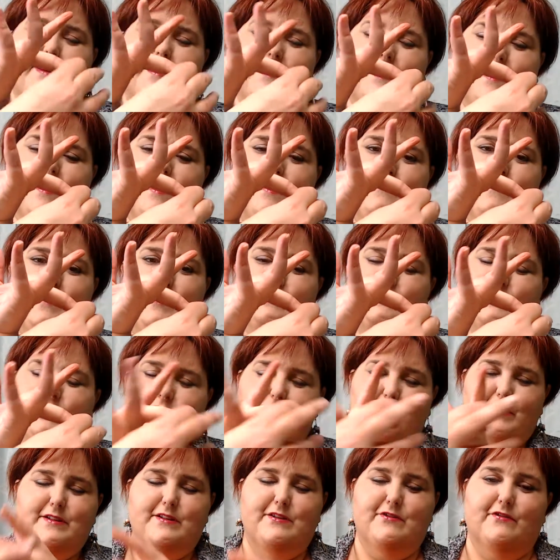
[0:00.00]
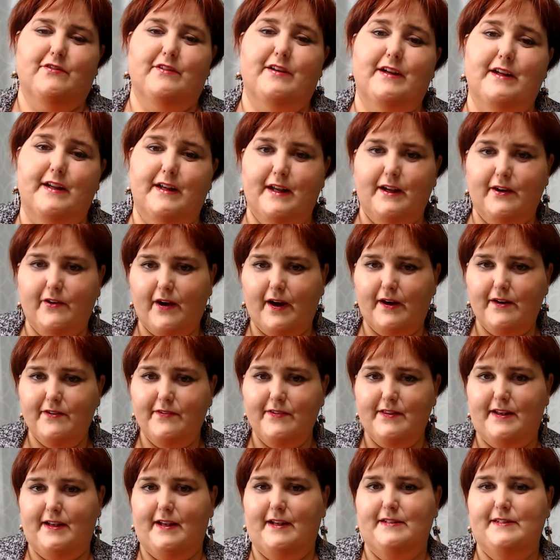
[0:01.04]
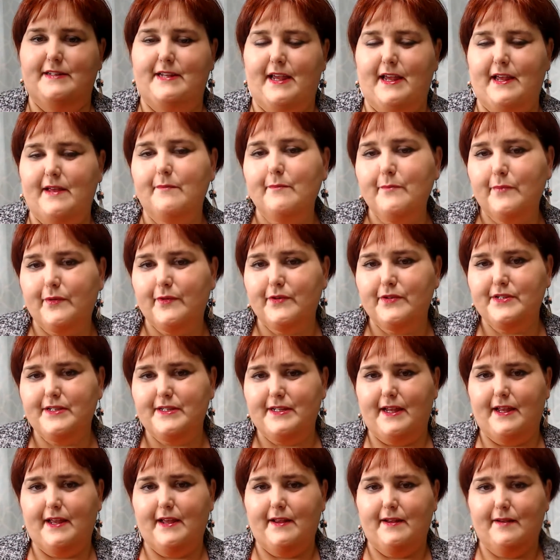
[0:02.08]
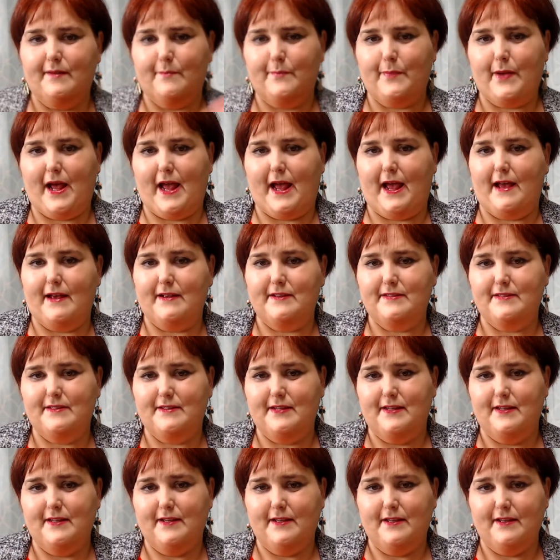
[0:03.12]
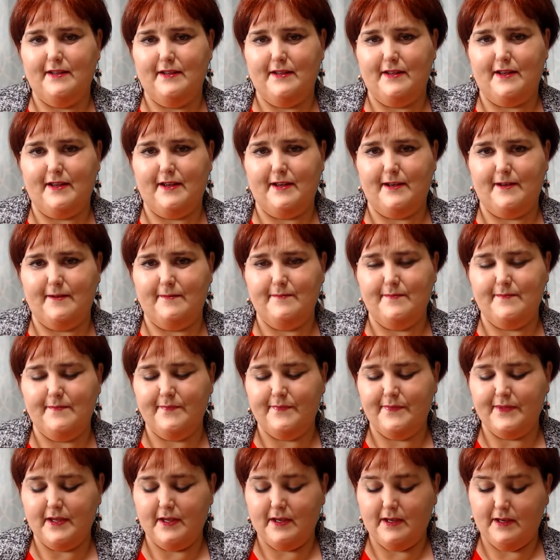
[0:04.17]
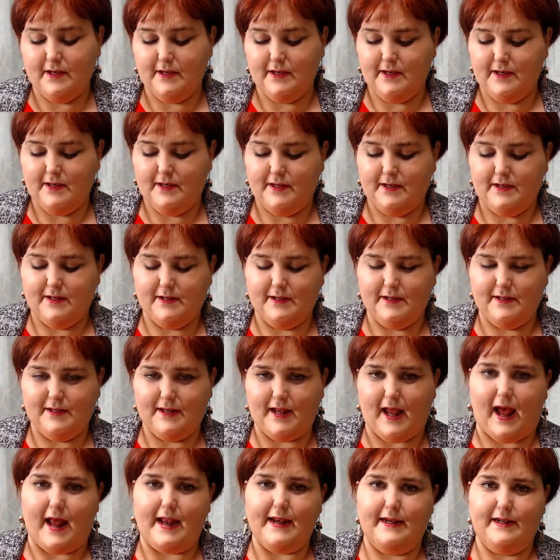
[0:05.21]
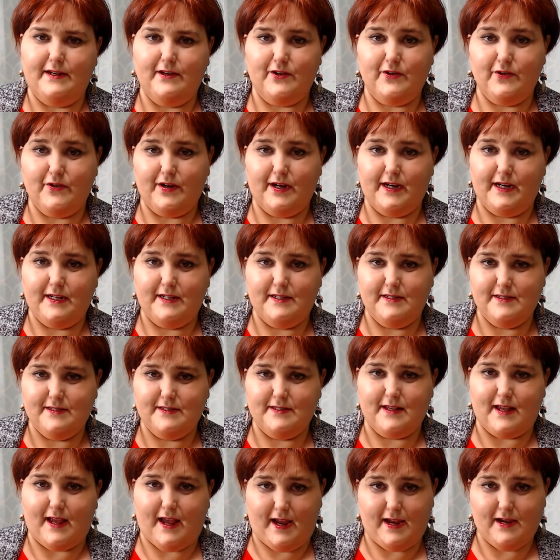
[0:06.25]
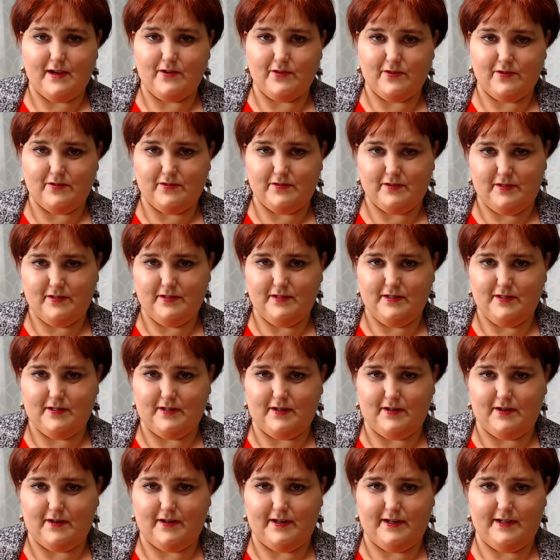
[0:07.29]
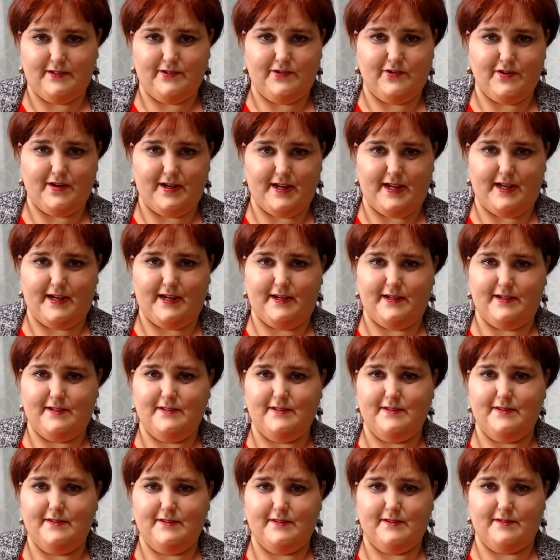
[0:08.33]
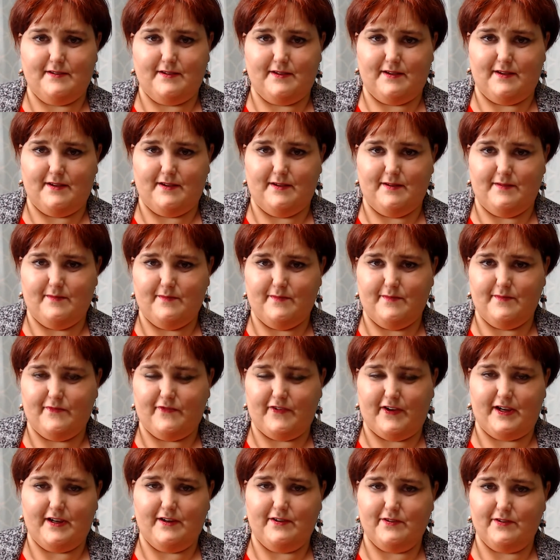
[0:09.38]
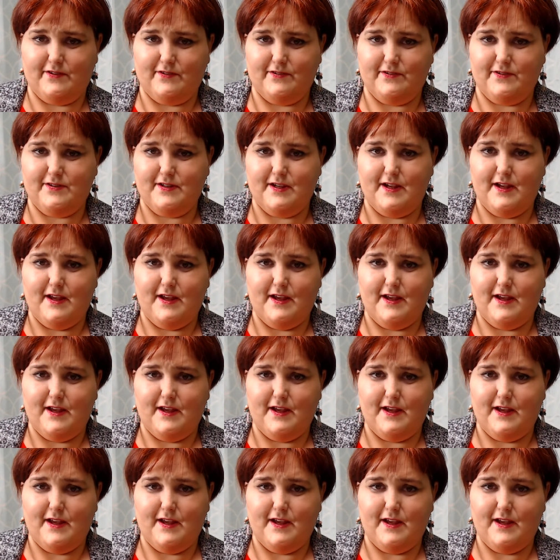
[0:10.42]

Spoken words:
On most joints, you're looking at greater than a 10% past 90 degrees angle on your knees, fingers,